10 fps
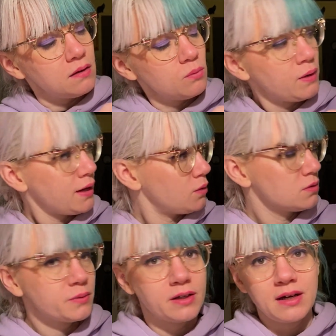Wow,
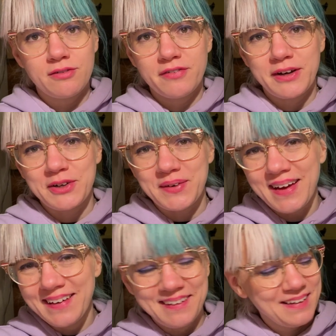we have a fire going.
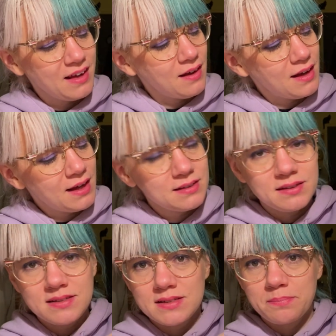And
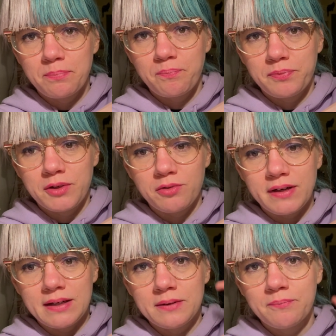this green.